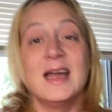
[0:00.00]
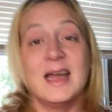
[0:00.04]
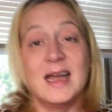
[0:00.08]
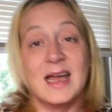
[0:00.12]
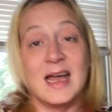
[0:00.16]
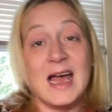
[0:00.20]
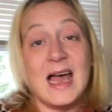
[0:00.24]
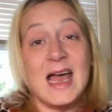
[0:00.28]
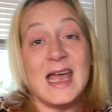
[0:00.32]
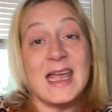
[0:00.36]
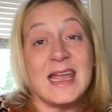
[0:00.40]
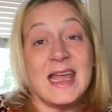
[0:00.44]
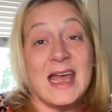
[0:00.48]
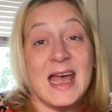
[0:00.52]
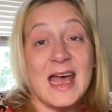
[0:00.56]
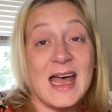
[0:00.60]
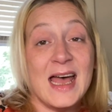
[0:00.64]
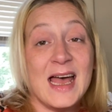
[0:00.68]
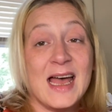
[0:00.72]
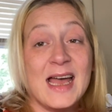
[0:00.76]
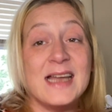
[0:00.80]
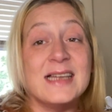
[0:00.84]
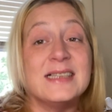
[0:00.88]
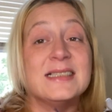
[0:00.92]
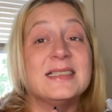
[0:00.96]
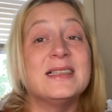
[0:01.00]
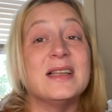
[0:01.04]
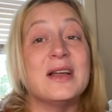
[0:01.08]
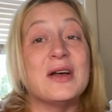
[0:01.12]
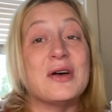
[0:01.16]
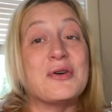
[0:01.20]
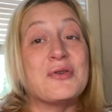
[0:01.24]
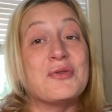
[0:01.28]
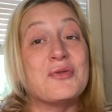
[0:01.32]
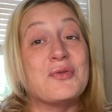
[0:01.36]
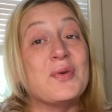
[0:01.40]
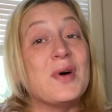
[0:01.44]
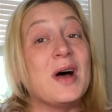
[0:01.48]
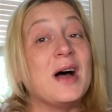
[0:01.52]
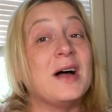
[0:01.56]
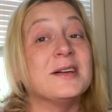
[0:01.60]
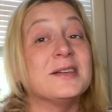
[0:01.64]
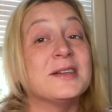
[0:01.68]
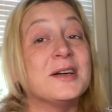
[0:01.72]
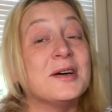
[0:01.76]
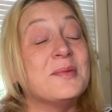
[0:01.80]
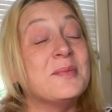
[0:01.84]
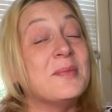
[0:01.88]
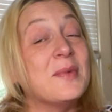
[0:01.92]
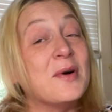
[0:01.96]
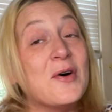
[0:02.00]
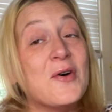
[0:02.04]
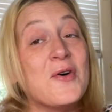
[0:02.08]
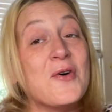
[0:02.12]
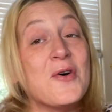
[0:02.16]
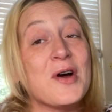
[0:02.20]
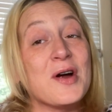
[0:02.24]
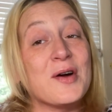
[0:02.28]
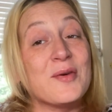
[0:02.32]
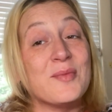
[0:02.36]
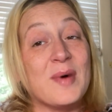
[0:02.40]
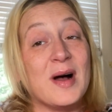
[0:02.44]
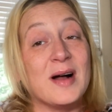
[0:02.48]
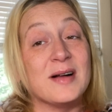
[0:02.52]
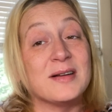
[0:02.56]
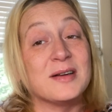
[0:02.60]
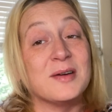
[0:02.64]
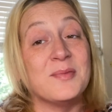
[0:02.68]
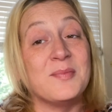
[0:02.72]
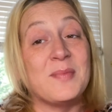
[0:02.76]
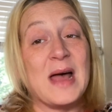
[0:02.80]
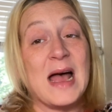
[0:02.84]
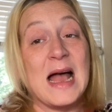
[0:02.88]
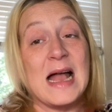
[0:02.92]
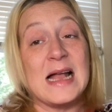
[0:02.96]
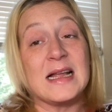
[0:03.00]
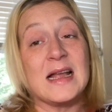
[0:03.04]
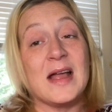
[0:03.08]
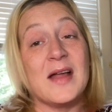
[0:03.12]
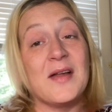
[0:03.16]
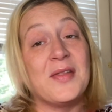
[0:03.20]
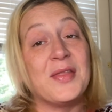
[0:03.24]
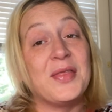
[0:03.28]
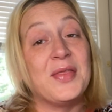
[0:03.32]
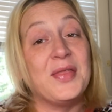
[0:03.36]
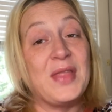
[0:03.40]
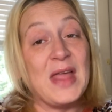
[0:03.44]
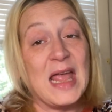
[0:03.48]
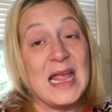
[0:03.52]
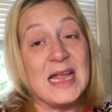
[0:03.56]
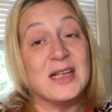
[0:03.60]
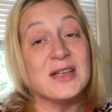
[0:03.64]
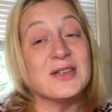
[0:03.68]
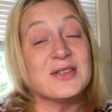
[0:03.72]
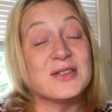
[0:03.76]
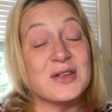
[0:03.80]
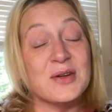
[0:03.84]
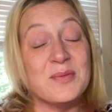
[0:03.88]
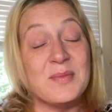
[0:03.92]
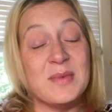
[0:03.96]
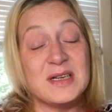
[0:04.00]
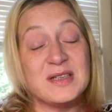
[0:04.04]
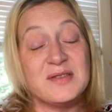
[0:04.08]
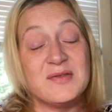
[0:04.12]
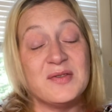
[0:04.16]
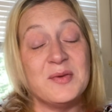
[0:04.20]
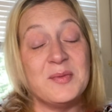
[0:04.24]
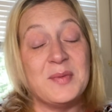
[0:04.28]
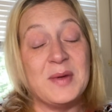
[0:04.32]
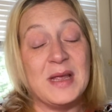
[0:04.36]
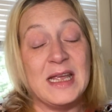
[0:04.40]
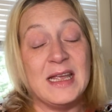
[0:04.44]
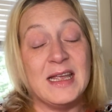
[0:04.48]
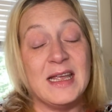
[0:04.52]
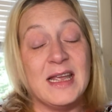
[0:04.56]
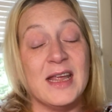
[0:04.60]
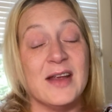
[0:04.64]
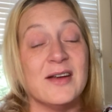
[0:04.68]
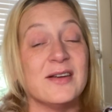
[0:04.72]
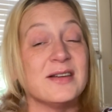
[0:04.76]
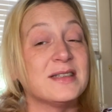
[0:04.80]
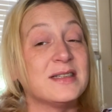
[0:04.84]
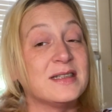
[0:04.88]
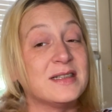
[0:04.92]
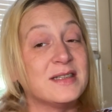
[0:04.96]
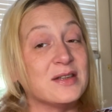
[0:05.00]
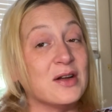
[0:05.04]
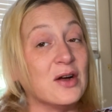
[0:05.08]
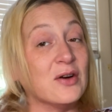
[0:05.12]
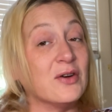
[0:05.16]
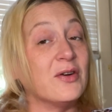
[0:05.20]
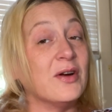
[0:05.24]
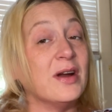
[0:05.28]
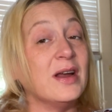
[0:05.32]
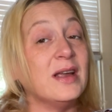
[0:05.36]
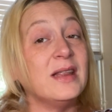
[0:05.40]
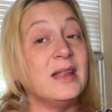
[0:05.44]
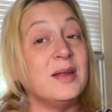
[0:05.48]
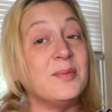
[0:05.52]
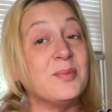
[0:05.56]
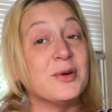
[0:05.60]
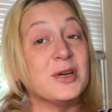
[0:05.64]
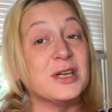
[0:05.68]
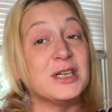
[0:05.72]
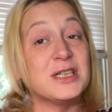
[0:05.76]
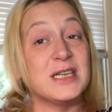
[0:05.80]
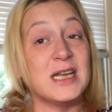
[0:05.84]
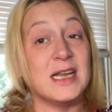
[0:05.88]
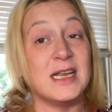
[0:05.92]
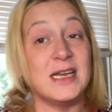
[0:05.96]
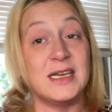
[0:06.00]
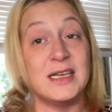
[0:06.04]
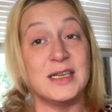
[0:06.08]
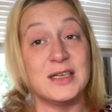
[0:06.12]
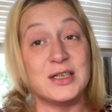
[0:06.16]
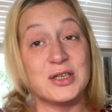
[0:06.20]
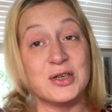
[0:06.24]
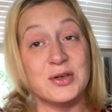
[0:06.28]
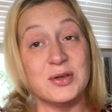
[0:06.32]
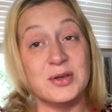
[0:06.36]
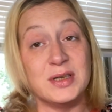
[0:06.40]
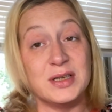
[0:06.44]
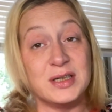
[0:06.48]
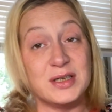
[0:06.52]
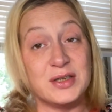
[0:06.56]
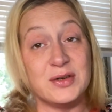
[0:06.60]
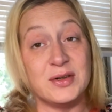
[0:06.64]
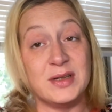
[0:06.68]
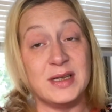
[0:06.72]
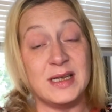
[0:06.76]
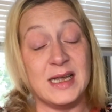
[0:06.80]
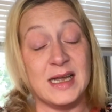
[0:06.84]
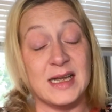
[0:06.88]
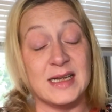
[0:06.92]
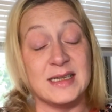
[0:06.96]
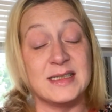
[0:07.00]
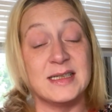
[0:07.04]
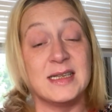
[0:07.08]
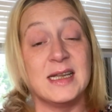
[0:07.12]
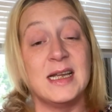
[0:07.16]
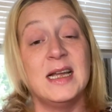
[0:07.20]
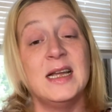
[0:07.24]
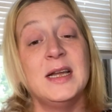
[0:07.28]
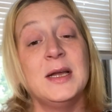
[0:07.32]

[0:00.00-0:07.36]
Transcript: Hi, guys. Welcome or welcome back. Thank you so much for being here. It's so greatly appreciated. It truly, truly is.